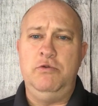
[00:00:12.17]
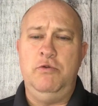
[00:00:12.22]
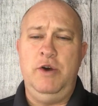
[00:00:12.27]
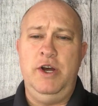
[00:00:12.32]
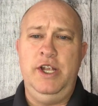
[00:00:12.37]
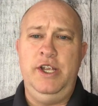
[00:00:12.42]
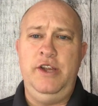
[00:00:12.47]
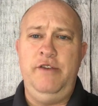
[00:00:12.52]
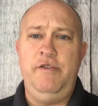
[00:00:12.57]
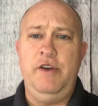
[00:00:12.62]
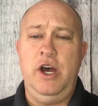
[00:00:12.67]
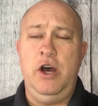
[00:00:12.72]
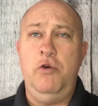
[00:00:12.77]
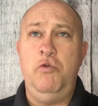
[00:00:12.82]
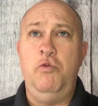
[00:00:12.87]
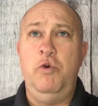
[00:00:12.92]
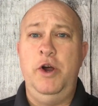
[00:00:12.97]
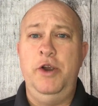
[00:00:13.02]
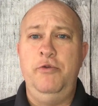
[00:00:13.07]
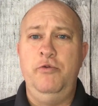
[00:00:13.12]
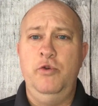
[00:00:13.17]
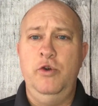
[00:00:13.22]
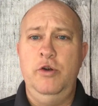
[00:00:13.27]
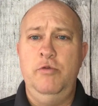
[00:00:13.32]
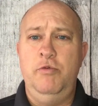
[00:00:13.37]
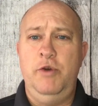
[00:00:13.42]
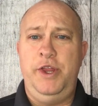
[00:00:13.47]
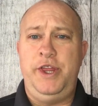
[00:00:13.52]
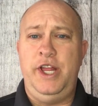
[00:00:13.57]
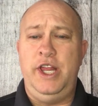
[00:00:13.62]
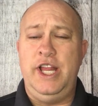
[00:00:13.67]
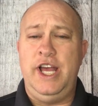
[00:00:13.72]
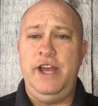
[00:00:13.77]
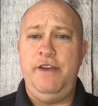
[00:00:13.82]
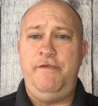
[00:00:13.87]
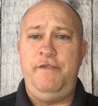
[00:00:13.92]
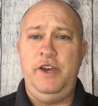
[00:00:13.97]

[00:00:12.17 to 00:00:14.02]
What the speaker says: One, you've got one room with a light